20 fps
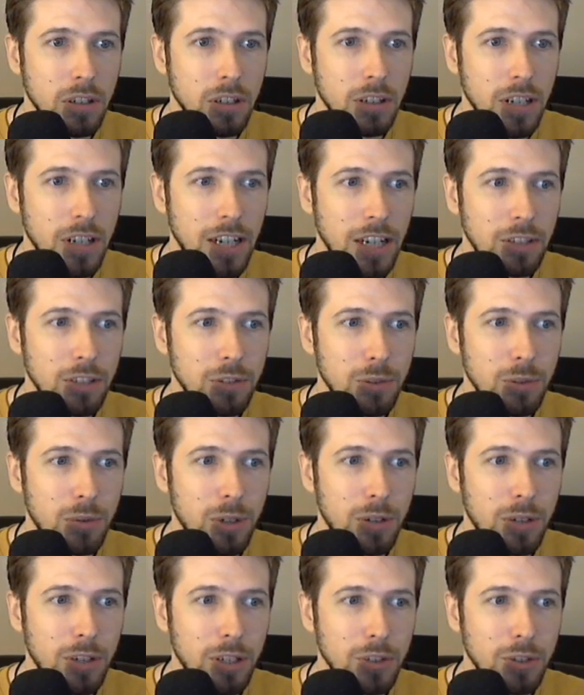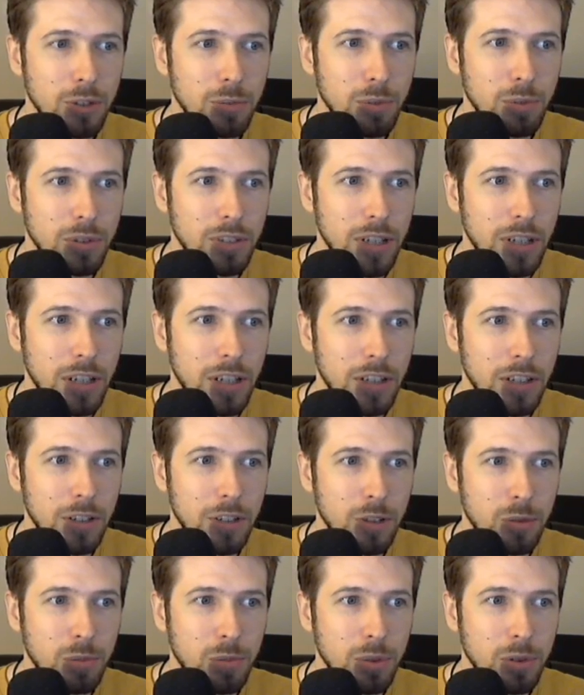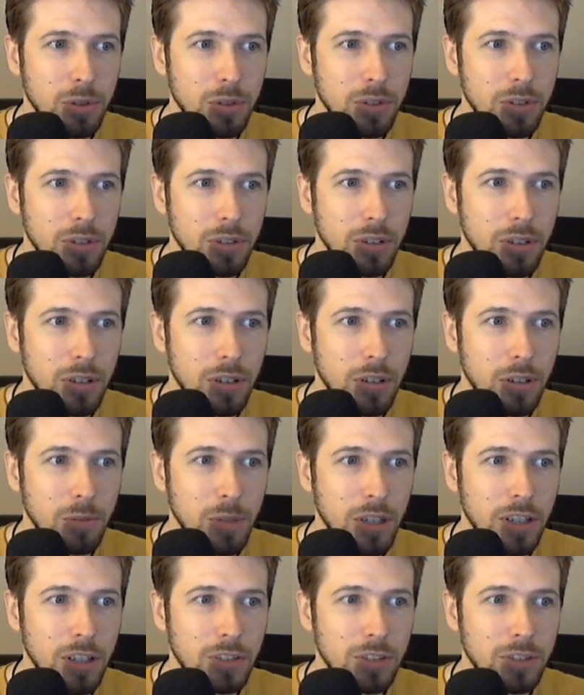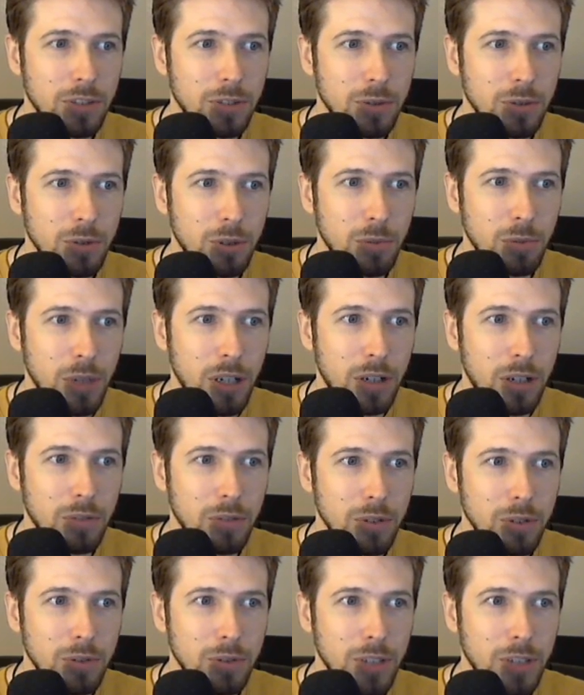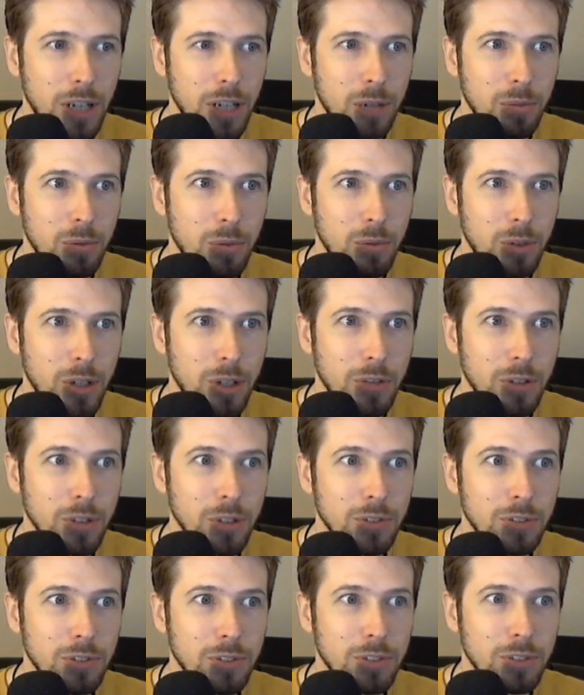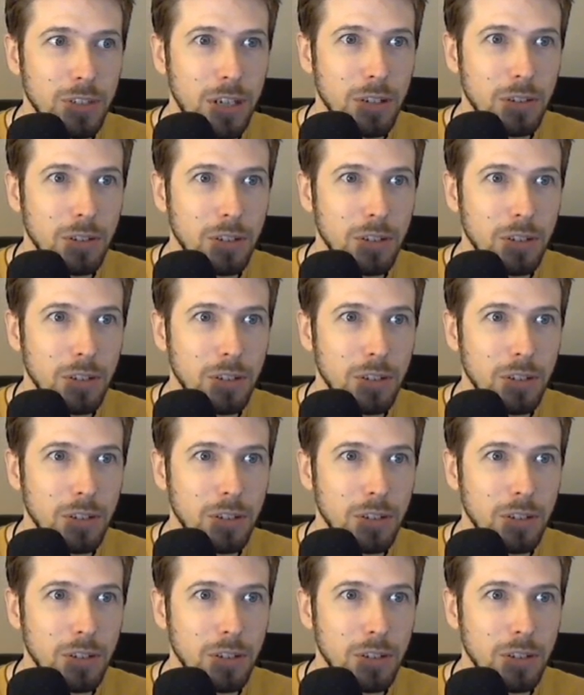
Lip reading: actually, why don't I just put that in here and put, I mean, I guess it doesn't really matter if you do top or whatever because it's not